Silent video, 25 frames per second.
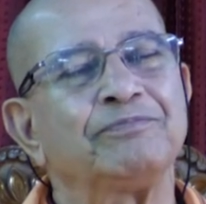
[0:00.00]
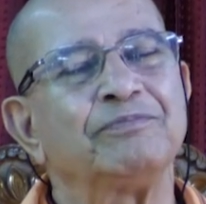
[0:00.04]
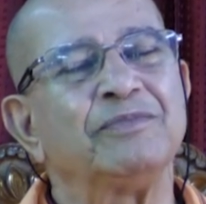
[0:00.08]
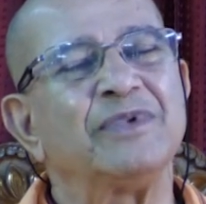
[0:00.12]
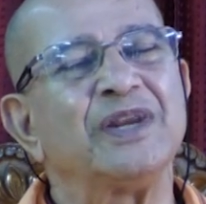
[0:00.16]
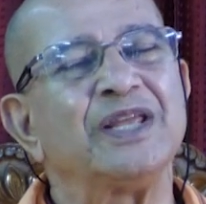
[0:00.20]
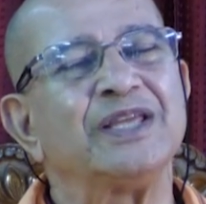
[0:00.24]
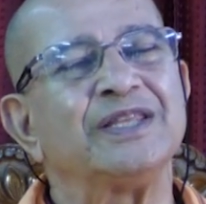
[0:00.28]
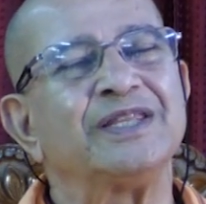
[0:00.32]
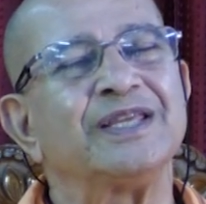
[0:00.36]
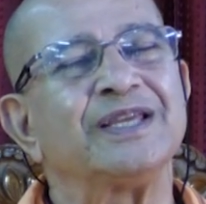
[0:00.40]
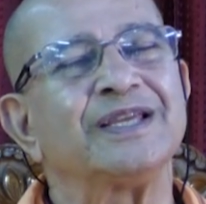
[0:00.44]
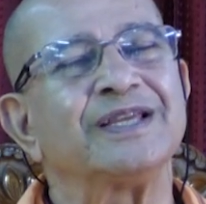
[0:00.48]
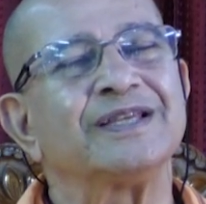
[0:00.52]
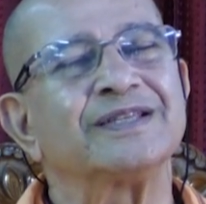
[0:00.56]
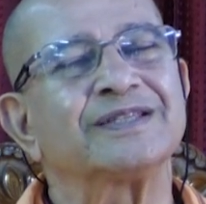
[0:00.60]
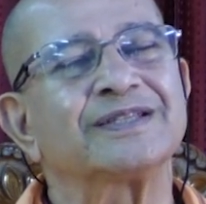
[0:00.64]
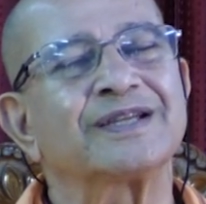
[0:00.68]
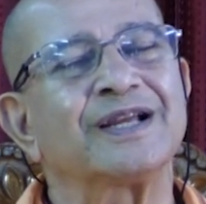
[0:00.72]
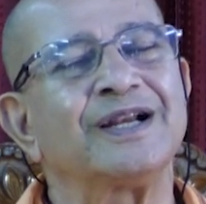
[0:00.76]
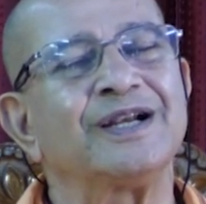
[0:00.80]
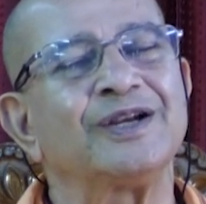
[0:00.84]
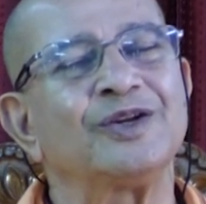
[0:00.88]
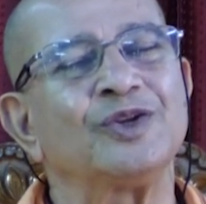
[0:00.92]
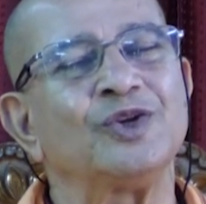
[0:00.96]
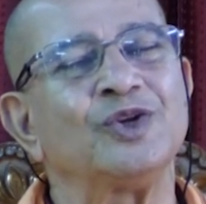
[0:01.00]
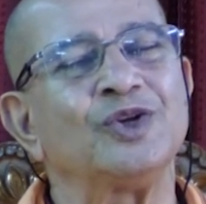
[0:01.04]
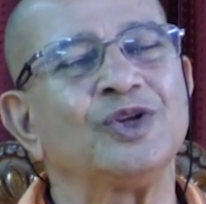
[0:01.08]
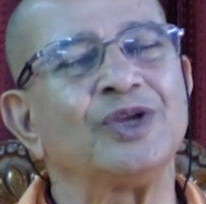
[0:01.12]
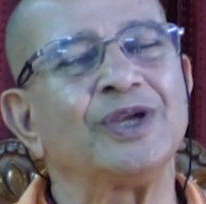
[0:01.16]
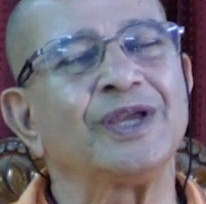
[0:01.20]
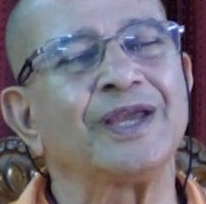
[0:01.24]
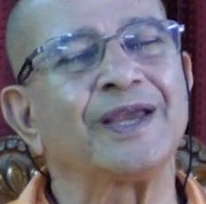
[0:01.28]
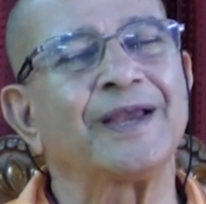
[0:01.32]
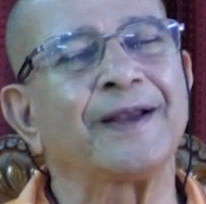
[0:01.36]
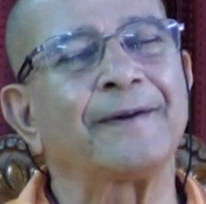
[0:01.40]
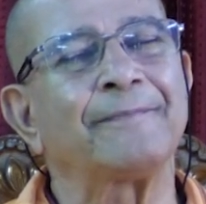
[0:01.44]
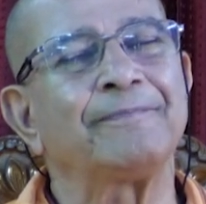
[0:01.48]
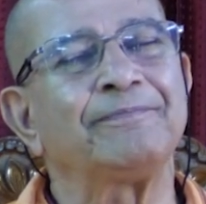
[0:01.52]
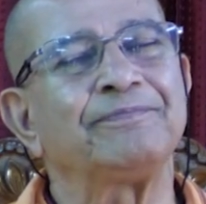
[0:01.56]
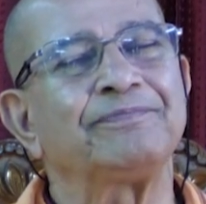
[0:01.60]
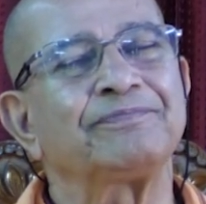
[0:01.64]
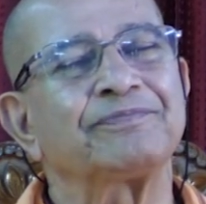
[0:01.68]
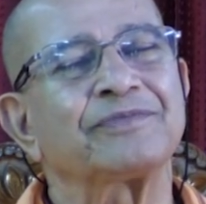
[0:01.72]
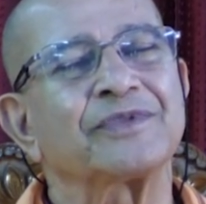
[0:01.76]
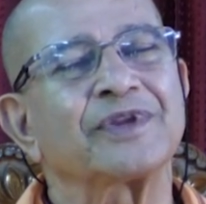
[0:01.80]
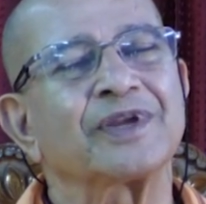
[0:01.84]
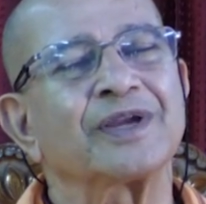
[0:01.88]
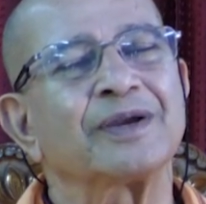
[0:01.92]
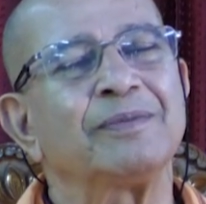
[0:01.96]
Breathing is continuing.
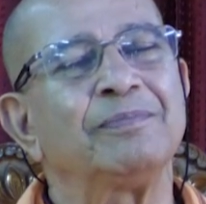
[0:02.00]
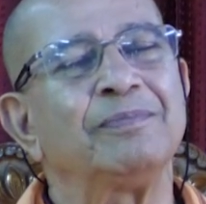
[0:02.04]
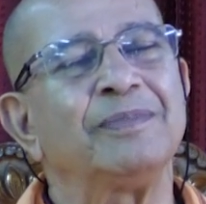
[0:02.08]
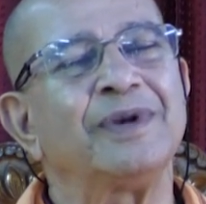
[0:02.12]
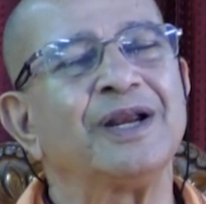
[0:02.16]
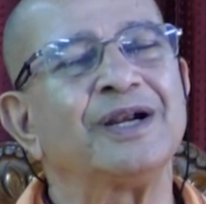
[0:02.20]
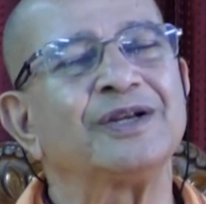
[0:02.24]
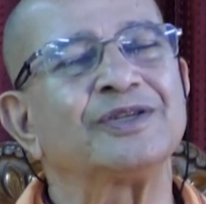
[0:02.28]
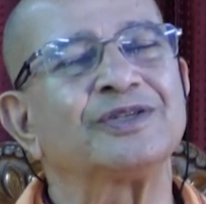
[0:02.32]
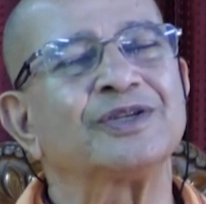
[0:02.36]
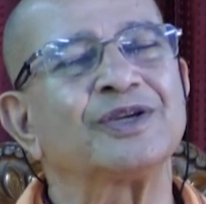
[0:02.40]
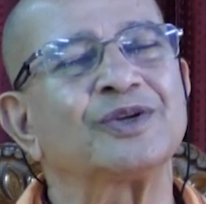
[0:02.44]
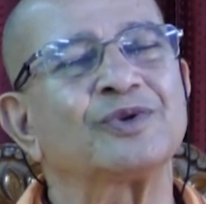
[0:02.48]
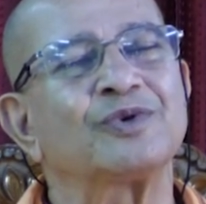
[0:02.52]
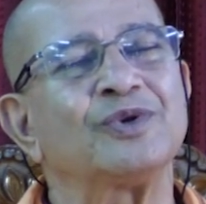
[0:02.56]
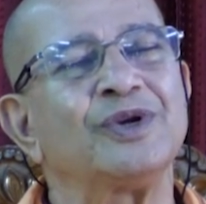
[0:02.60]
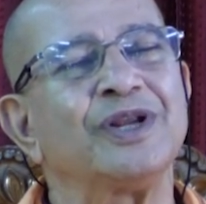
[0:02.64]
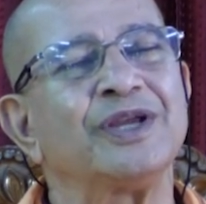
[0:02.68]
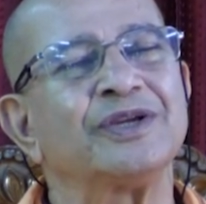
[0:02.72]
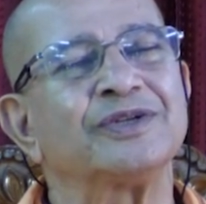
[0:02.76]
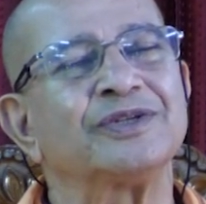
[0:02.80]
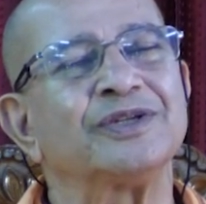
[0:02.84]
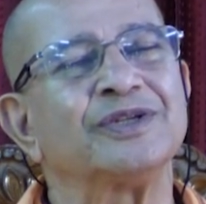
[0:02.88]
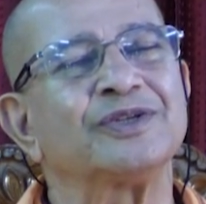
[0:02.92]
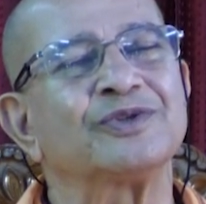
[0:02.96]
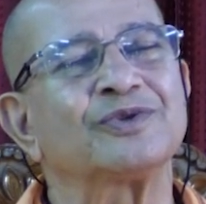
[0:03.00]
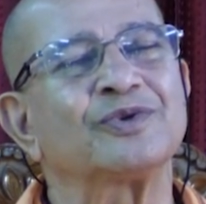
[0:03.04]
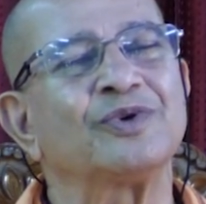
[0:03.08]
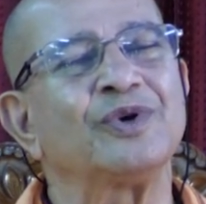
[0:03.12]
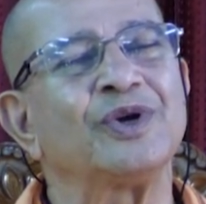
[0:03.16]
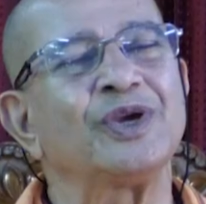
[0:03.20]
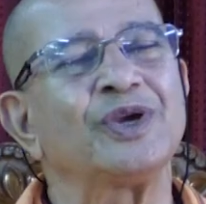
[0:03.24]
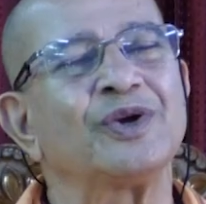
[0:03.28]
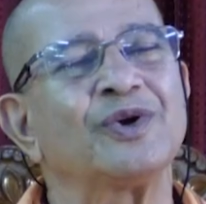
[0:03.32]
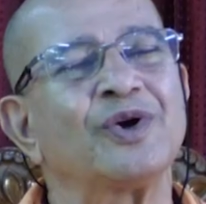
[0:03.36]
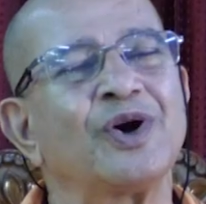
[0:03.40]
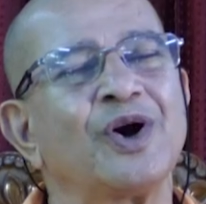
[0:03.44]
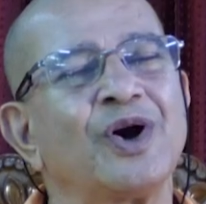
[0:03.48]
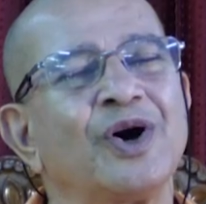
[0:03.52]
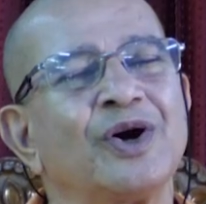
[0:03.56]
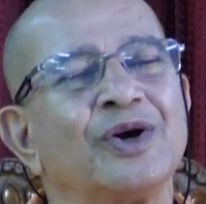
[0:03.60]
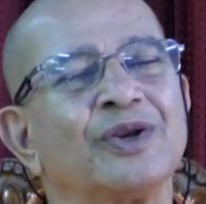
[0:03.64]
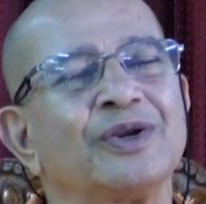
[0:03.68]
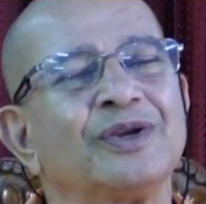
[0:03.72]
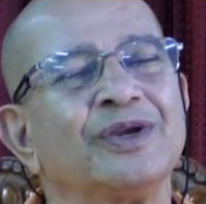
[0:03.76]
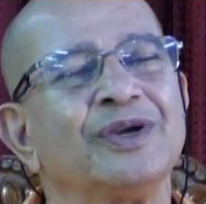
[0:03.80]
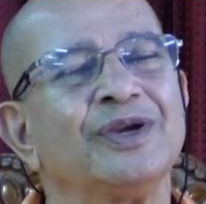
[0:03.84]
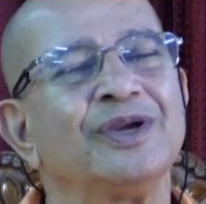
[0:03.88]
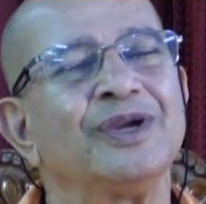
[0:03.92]
Blood circulation is going on.